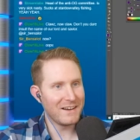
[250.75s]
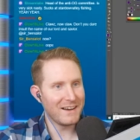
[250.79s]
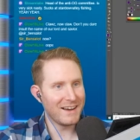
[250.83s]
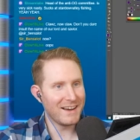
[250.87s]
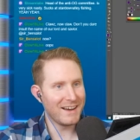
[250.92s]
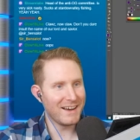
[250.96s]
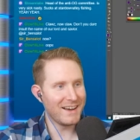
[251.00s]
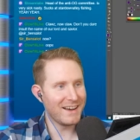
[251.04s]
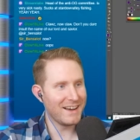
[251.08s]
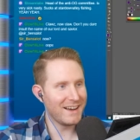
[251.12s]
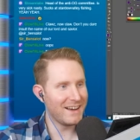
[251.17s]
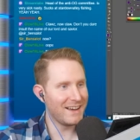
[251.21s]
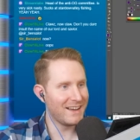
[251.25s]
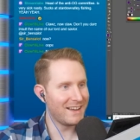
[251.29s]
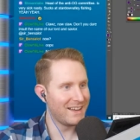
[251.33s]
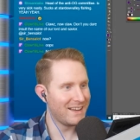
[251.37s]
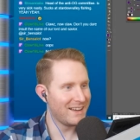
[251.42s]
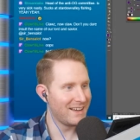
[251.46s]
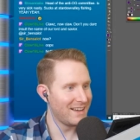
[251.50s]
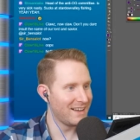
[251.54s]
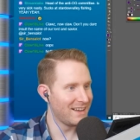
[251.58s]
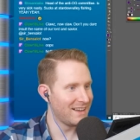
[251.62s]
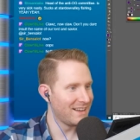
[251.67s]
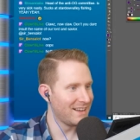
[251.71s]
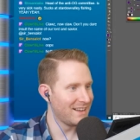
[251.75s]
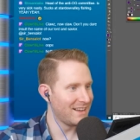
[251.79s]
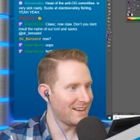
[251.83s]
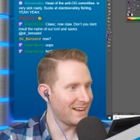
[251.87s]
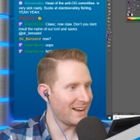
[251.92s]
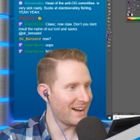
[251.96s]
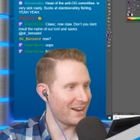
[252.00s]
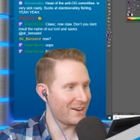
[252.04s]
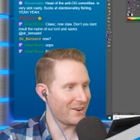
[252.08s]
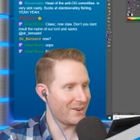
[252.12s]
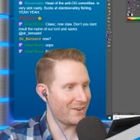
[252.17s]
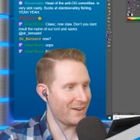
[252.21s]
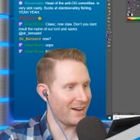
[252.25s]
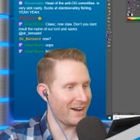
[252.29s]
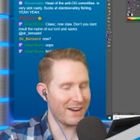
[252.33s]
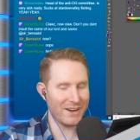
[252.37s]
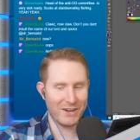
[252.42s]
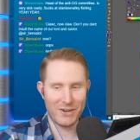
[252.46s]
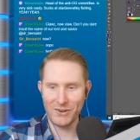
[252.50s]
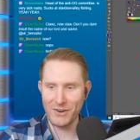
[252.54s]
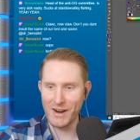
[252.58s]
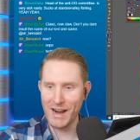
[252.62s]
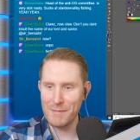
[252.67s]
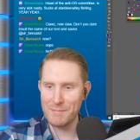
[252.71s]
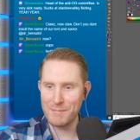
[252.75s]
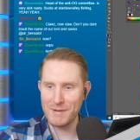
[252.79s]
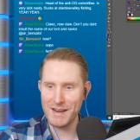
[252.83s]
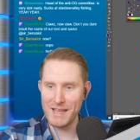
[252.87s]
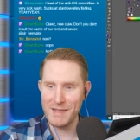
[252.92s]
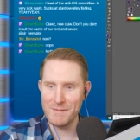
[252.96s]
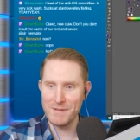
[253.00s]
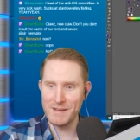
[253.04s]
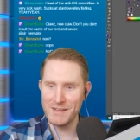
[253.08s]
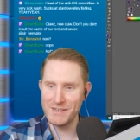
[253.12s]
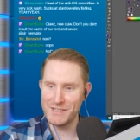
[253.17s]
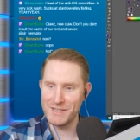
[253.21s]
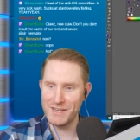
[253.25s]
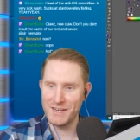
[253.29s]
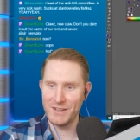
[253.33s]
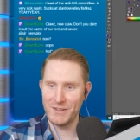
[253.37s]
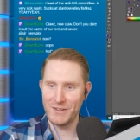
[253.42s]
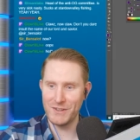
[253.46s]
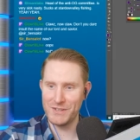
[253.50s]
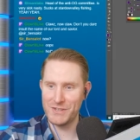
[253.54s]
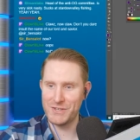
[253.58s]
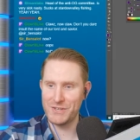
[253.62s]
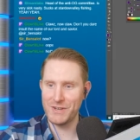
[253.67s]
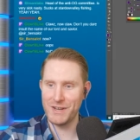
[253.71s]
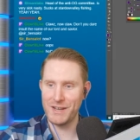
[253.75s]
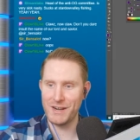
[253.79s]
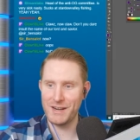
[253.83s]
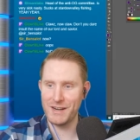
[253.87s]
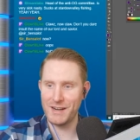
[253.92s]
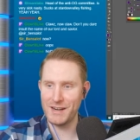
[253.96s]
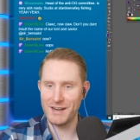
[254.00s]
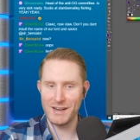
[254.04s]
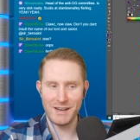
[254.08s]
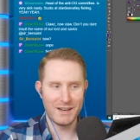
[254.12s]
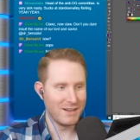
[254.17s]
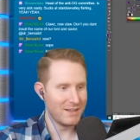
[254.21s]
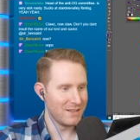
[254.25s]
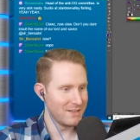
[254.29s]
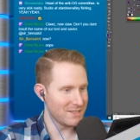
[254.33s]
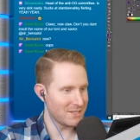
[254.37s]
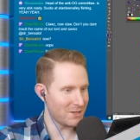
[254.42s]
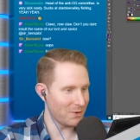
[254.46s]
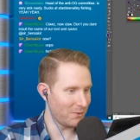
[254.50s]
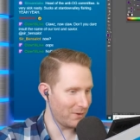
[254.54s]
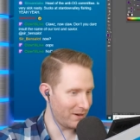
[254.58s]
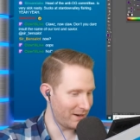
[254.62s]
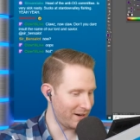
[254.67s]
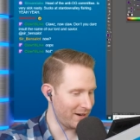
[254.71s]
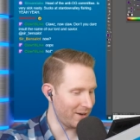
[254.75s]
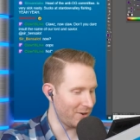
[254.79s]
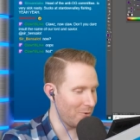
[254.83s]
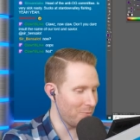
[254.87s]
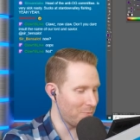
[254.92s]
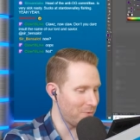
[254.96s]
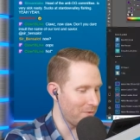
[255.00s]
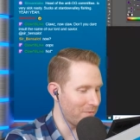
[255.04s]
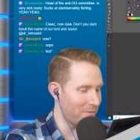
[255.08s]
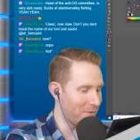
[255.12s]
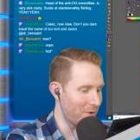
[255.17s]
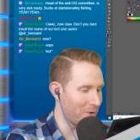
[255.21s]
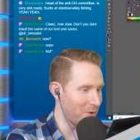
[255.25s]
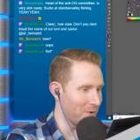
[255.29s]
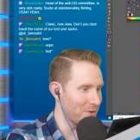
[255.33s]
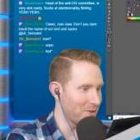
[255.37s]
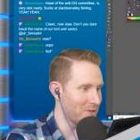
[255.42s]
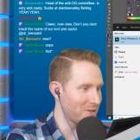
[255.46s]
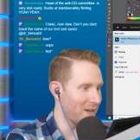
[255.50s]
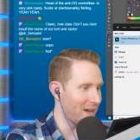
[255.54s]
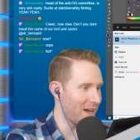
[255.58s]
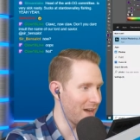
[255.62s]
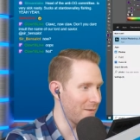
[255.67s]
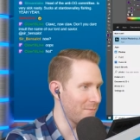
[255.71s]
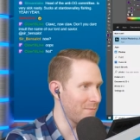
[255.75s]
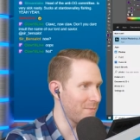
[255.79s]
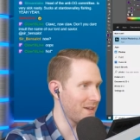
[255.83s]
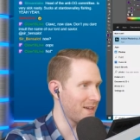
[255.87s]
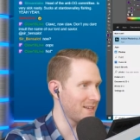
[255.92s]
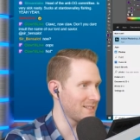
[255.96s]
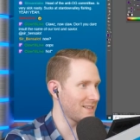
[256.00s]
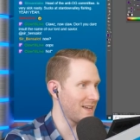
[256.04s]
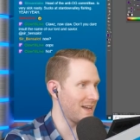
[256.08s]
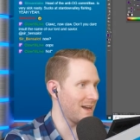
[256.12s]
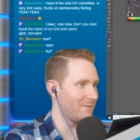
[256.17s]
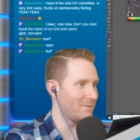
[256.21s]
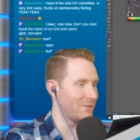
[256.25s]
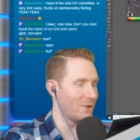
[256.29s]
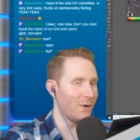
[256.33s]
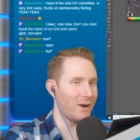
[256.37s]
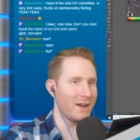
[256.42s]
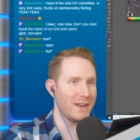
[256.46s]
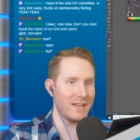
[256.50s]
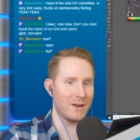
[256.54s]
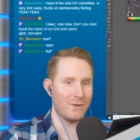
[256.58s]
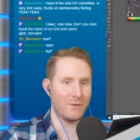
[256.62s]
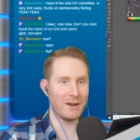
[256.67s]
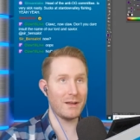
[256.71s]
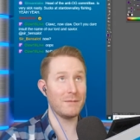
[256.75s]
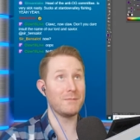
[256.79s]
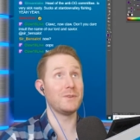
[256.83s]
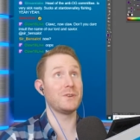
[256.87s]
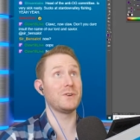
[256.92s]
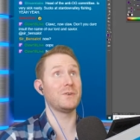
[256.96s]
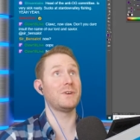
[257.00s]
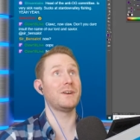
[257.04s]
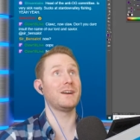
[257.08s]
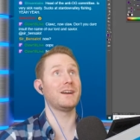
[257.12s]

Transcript: I don't know how to crop an image in Illustrator, so we're gonna open Photoshop because I have no idea what I'm doing.